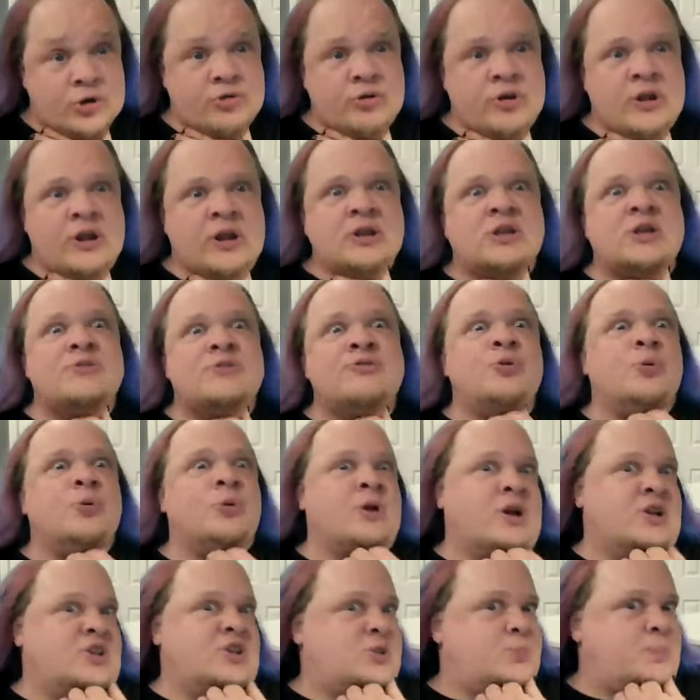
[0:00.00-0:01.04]
relatives who
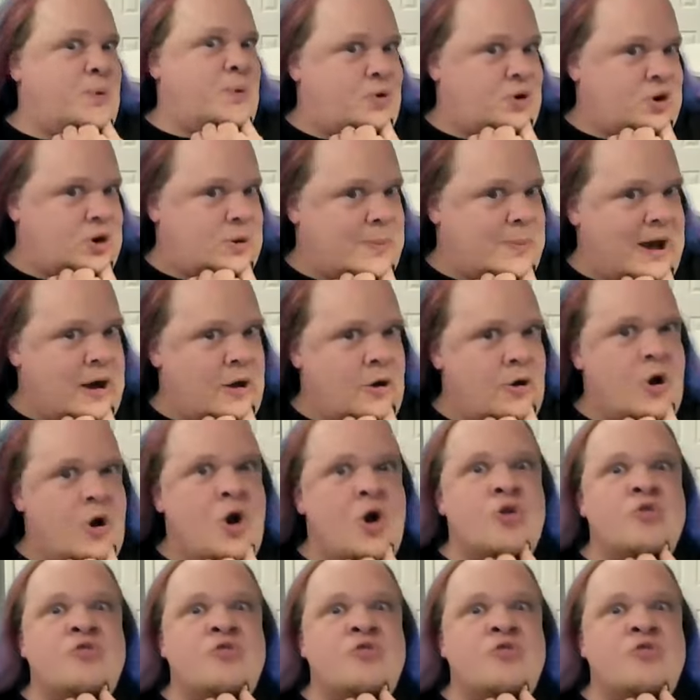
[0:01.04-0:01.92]
are not spoken about,